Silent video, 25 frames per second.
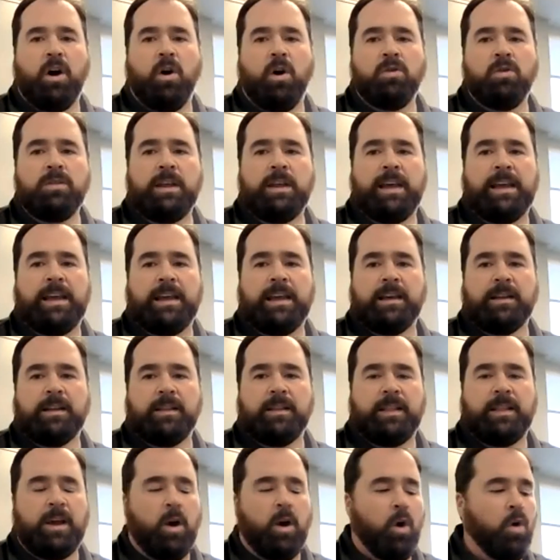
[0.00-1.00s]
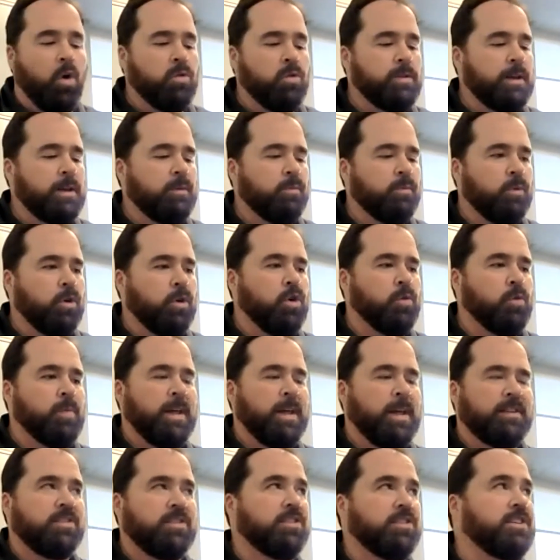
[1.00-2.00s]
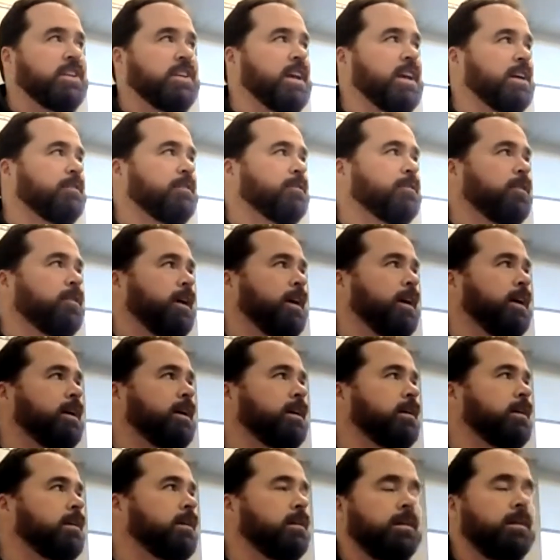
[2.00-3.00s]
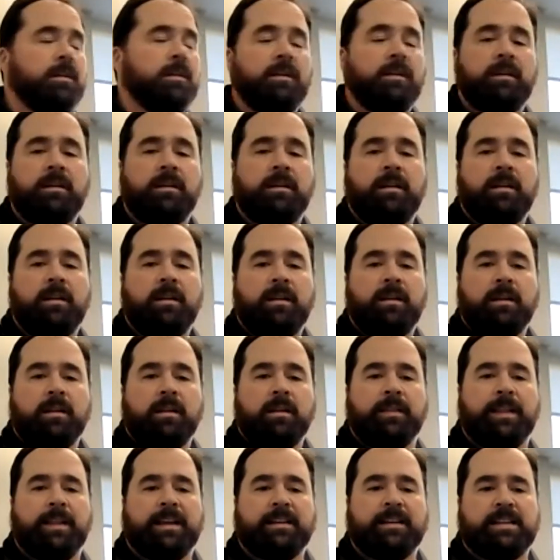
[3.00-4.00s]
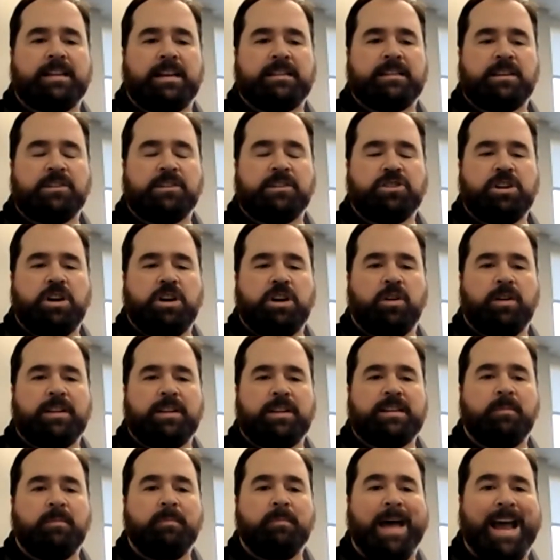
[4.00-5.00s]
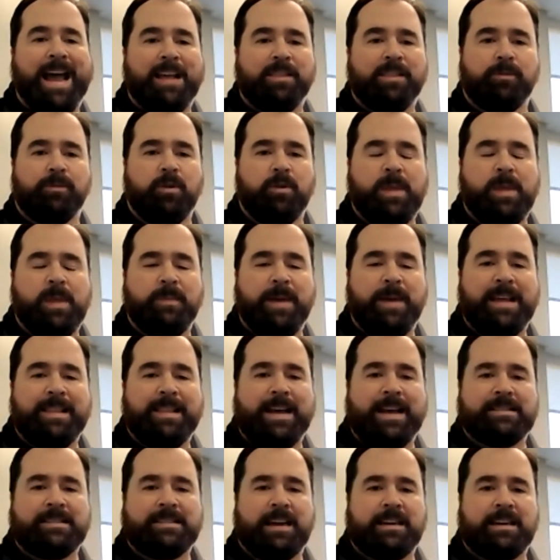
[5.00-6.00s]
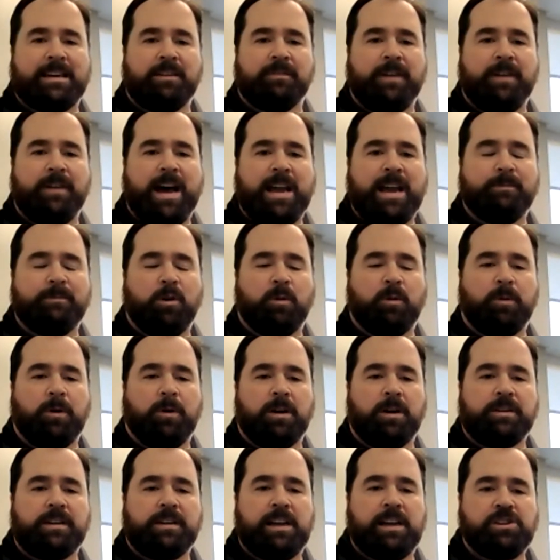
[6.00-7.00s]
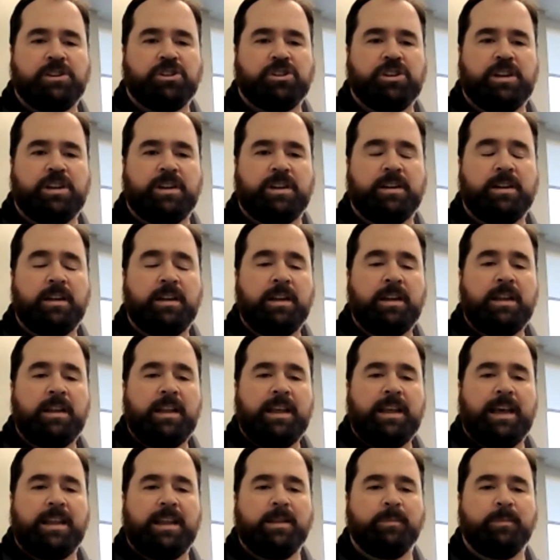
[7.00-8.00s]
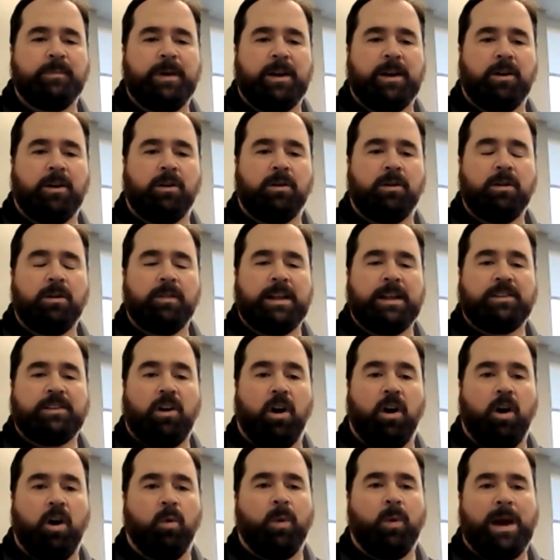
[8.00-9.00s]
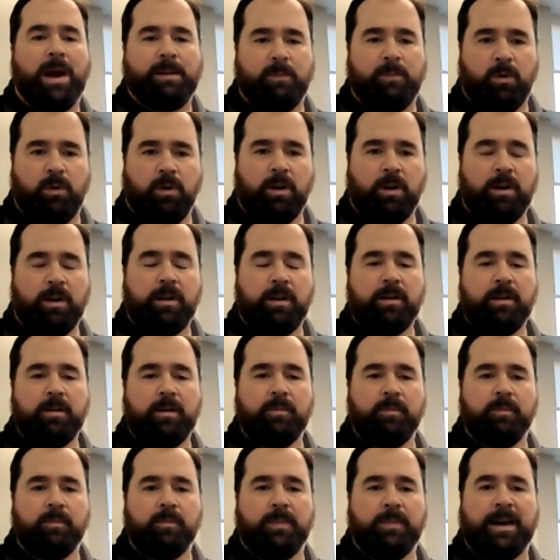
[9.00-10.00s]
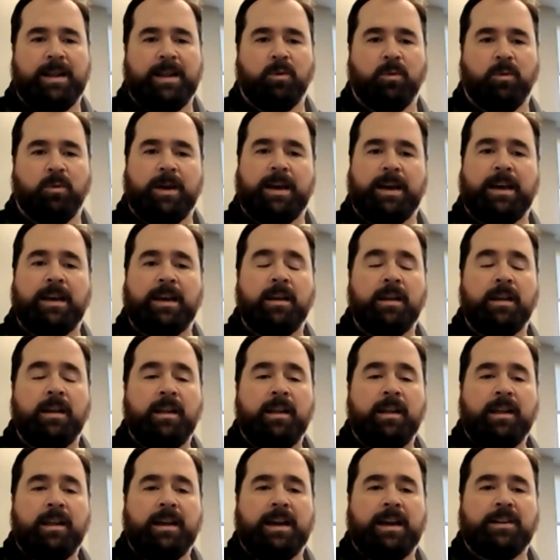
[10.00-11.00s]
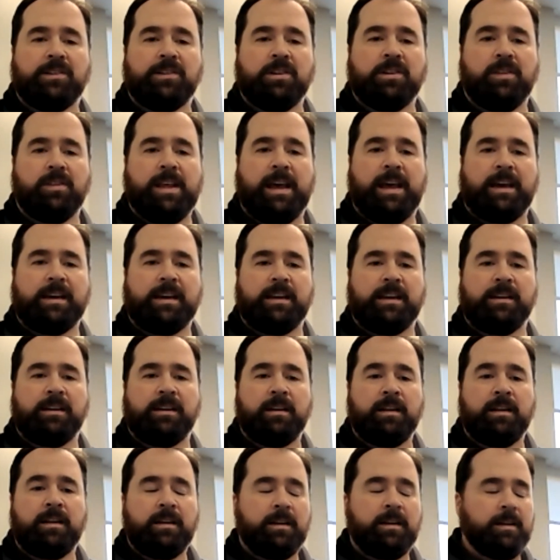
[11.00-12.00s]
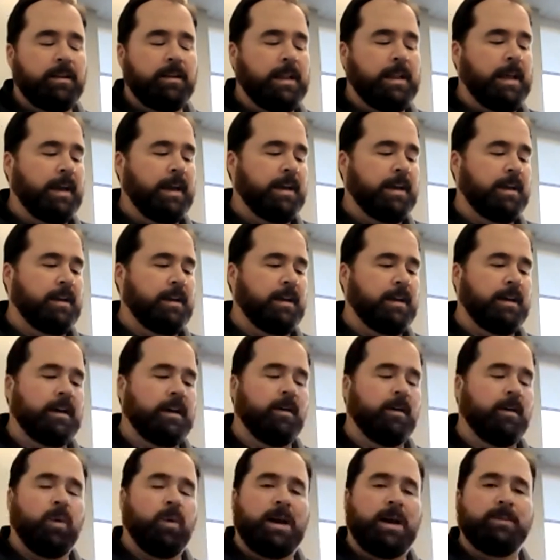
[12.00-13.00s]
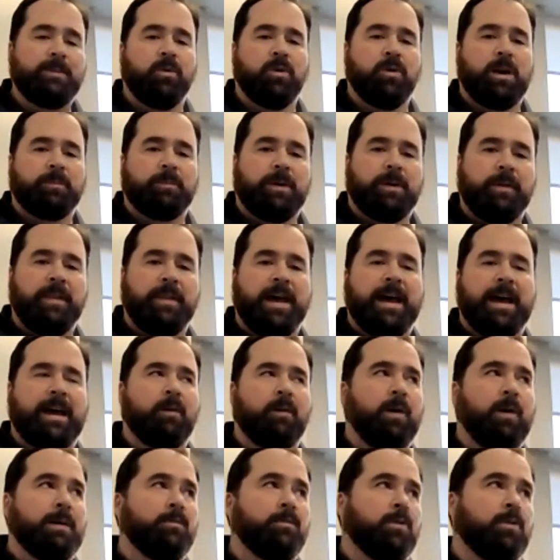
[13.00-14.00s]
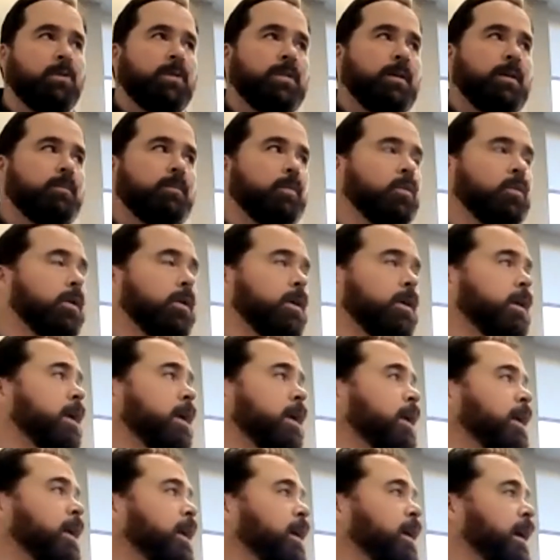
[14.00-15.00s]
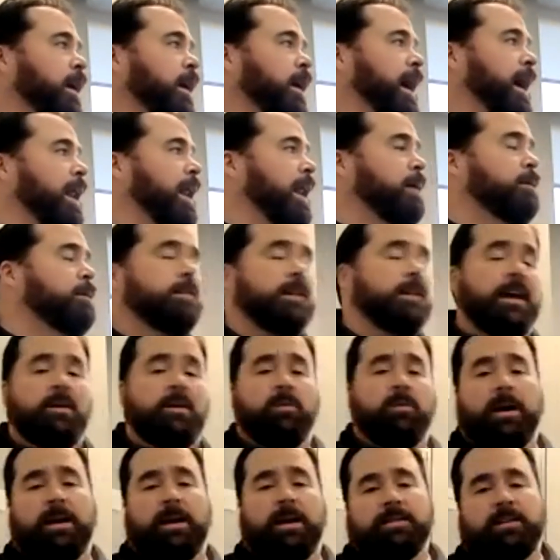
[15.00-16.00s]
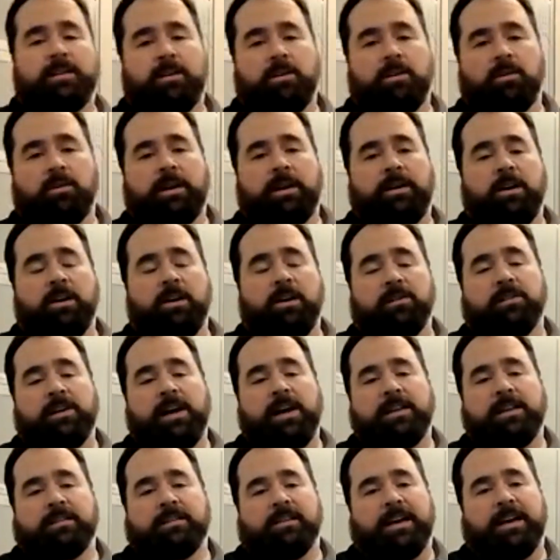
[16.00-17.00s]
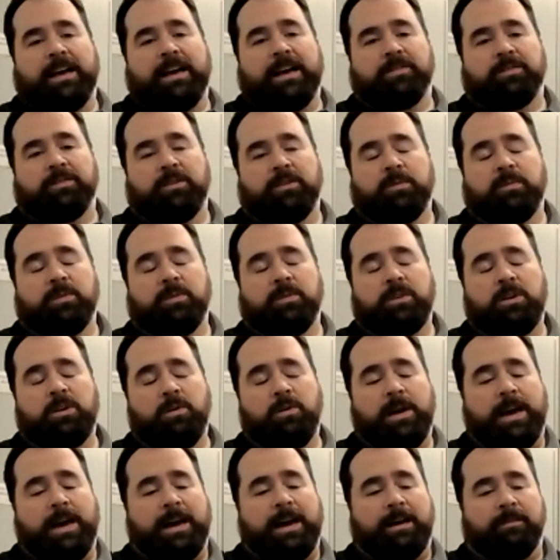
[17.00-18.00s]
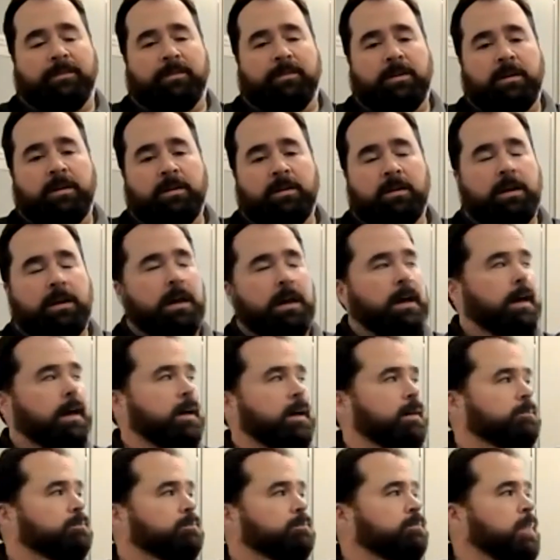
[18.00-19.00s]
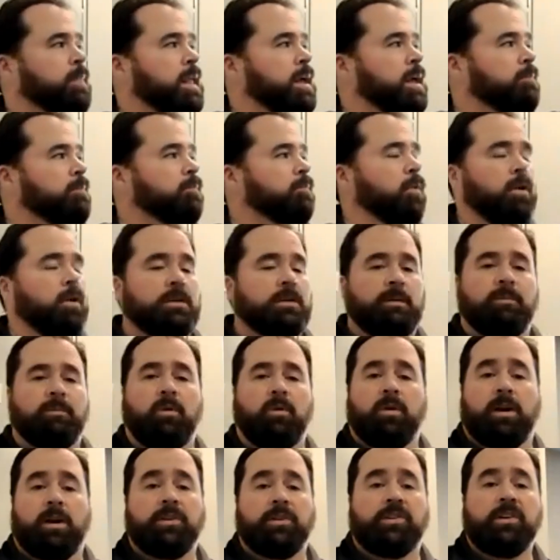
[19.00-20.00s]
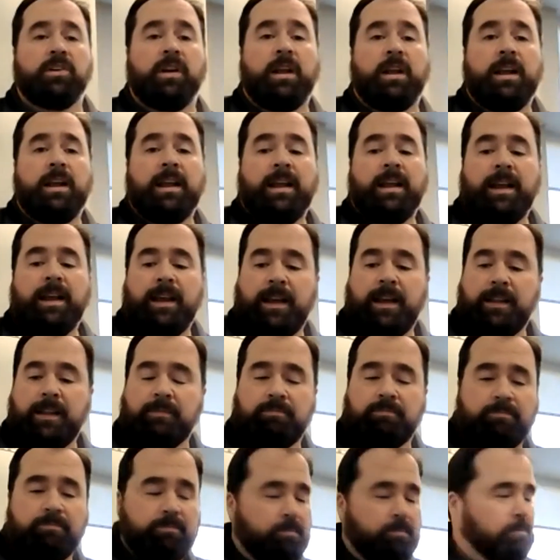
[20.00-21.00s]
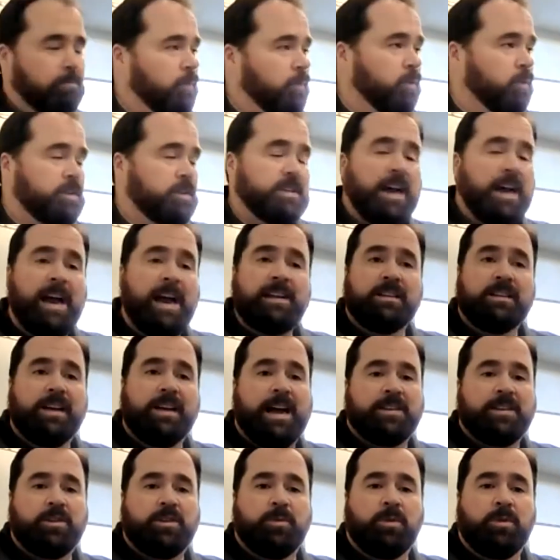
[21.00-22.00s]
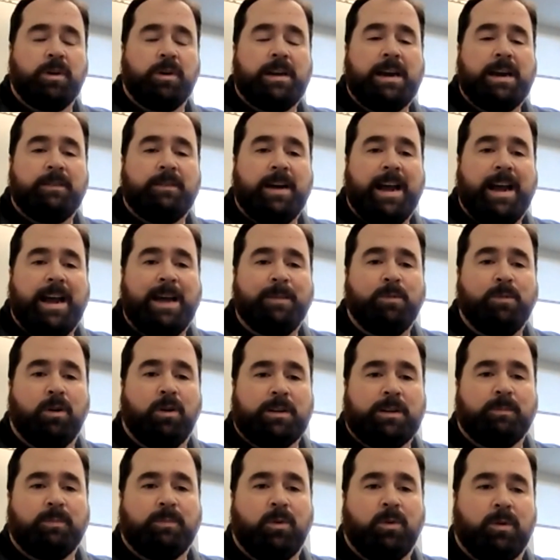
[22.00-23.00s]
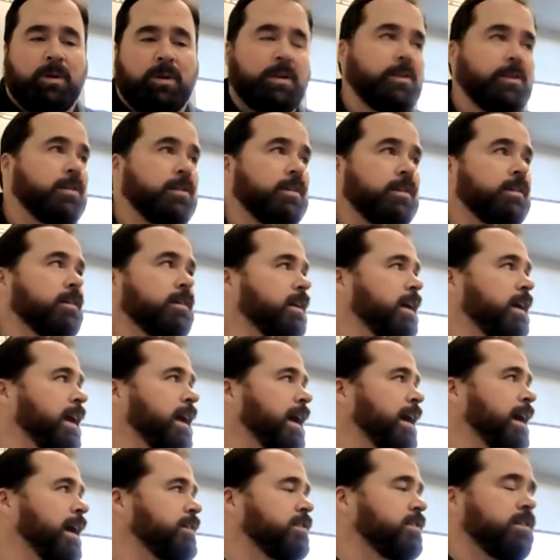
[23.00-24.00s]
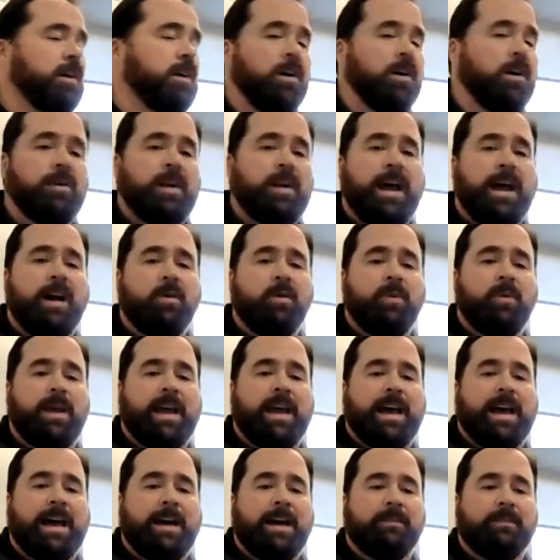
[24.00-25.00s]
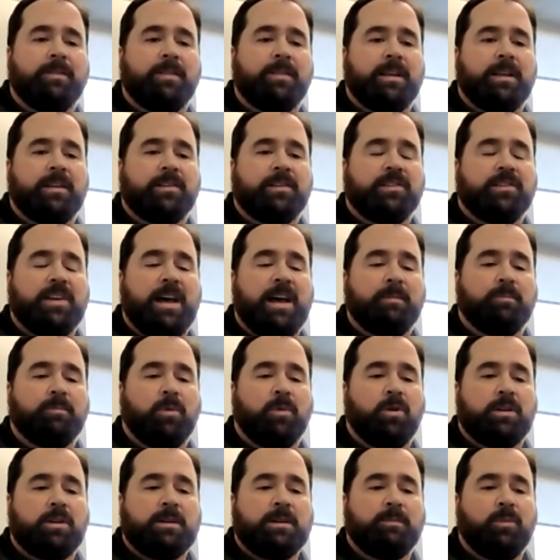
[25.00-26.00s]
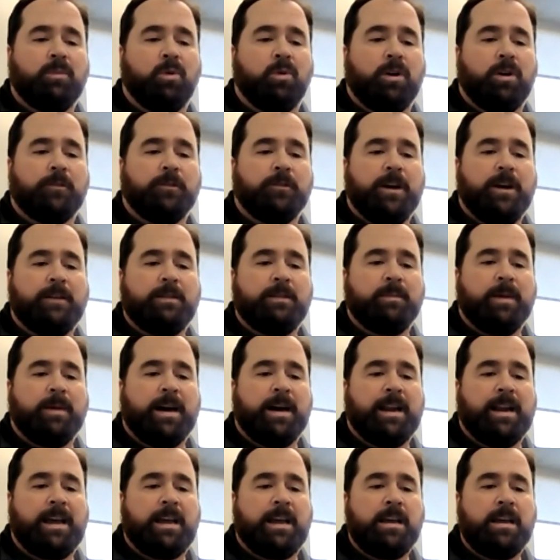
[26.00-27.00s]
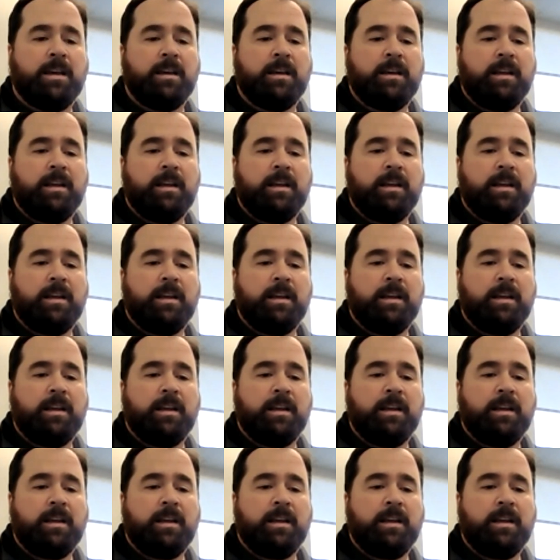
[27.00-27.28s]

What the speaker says: only room that's different that doesn't show is the math room. The math has that dividable partition in the middle. That's all whiteboard, by the way. And so they can whiteboard up on that and whiteboard on their board. And I'll tell you what, too, and you're in science classrooms, you have bulletin boards. Well, science classrooms really never had bulletin boards. And so now we have the set bulletin board for everybody.